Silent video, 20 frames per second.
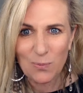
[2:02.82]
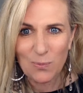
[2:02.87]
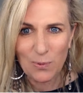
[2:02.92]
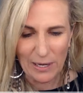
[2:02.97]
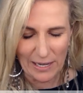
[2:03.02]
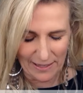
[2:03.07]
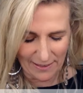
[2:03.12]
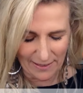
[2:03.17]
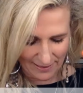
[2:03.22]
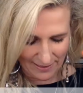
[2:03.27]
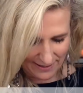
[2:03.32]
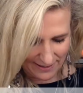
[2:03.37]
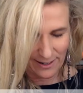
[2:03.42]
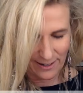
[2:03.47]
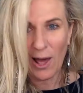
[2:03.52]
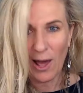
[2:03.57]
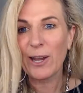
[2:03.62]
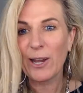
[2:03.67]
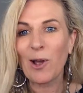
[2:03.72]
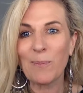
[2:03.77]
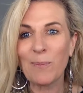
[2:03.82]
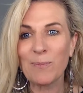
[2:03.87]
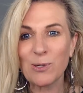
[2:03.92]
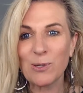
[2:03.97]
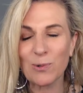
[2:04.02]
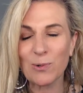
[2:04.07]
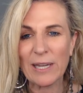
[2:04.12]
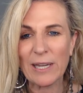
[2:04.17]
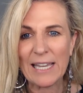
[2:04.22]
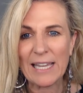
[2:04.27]
with, like I'm
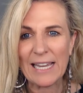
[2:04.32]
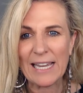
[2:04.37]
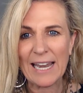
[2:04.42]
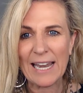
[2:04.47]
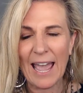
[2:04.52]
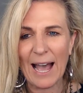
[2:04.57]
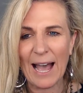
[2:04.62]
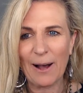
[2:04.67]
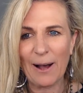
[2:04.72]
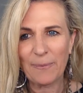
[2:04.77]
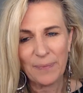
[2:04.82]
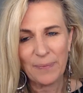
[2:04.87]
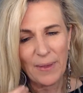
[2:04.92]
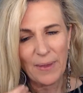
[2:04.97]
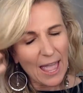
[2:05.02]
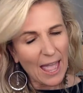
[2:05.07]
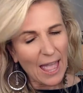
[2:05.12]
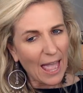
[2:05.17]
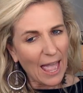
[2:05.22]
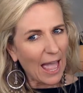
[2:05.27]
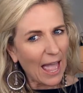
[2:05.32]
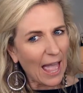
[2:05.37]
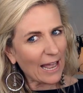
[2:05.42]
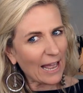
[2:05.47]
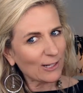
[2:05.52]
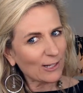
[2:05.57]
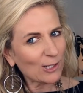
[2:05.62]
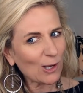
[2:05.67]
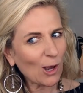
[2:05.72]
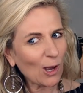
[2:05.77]
doing here now.
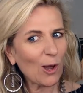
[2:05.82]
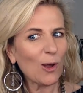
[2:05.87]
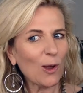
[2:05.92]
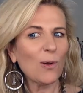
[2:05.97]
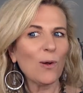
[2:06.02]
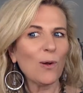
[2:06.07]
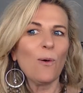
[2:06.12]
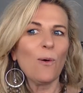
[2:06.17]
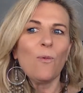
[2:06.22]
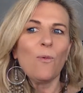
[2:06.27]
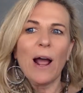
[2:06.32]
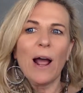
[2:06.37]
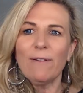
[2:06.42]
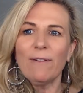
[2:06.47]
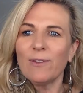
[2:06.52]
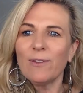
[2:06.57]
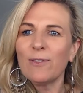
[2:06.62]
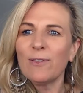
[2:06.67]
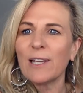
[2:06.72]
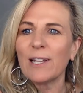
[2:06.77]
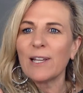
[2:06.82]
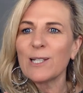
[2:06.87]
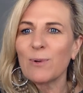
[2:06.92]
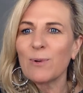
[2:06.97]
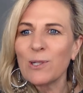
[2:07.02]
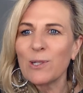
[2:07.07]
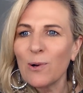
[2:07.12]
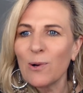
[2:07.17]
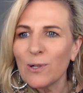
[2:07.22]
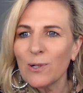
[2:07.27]
And so one of the things we
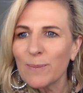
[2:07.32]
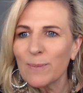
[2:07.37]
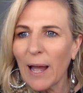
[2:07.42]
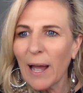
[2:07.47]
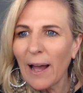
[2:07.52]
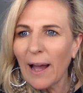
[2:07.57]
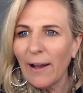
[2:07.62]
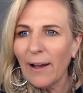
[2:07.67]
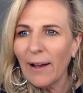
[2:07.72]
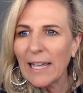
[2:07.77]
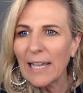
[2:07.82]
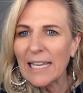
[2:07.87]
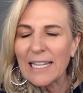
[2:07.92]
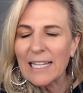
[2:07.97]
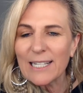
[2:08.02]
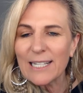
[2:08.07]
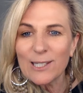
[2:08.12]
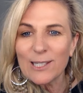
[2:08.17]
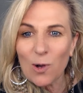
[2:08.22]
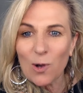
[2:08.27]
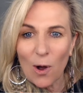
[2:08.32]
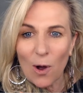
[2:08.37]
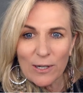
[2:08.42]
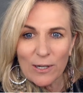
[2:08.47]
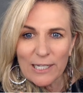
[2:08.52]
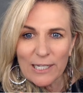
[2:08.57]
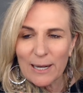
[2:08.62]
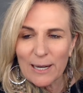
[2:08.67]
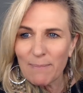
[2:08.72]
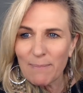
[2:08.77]
talked about is
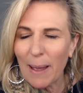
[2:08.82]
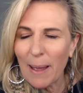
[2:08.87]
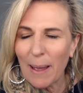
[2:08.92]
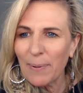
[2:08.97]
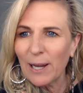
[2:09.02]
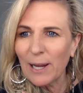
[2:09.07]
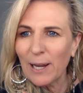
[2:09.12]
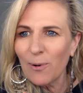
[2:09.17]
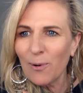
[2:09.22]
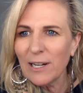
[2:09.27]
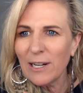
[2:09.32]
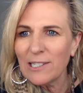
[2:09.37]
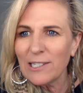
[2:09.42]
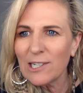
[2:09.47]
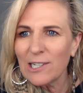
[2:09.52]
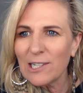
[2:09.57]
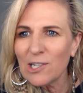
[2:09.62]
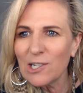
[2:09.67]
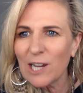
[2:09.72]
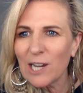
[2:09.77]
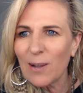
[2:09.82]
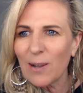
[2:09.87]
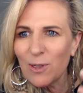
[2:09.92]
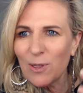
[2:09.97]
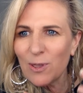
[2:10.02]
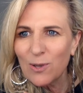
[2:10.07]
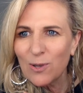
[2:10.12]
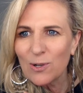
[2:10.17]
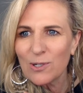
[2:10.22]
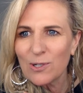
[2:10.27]
content mapping, and I wanted to share with
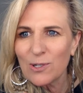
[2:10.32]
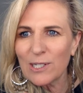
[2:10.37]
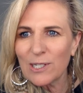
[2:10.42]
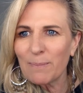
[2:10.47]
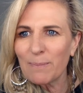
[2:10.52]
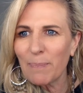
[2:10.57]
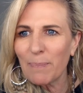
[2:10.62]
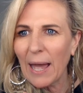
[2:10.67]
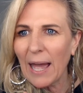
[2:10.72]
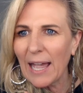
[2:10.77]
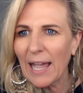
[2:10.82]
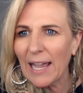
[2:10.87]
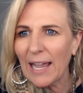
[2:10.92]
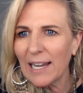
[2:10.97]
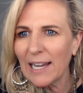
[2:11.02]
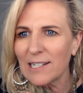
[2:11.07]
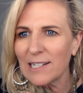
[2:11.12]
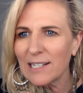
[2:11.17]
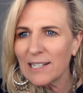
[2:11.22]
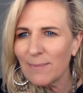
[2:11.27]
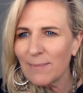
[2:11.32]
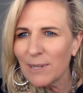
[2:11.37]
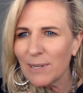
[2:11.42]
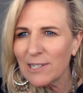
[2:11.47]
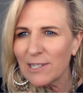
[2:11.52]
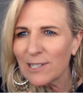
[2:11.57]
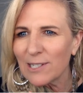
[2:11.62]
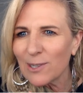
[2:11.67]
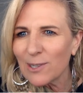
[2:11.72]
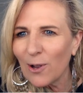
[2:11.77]
you just a page. Let me
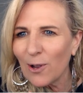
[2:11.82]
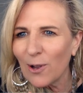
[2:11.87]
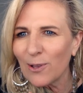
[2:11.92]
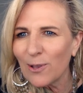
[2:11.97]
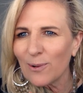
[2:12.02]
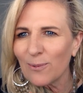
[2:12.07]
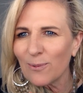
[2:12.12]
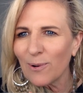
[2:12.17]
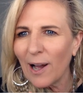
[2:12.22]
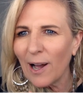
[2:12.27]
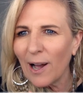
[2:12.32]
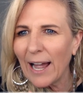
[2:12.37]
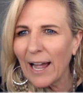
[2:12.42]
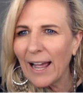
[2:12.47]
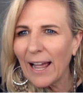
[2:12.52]
just go to the right